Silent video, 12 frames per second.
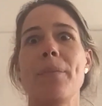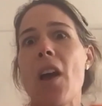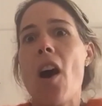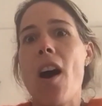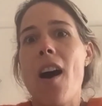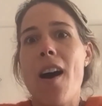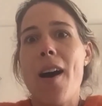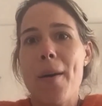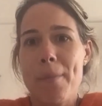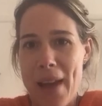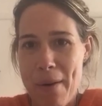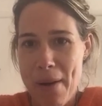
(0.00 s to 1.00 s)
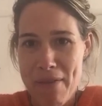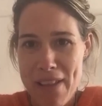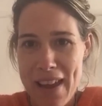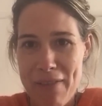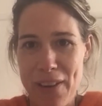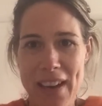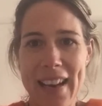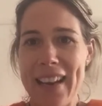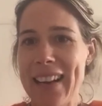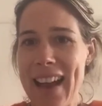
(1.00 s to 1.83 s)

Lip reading: calm, however they're feeling.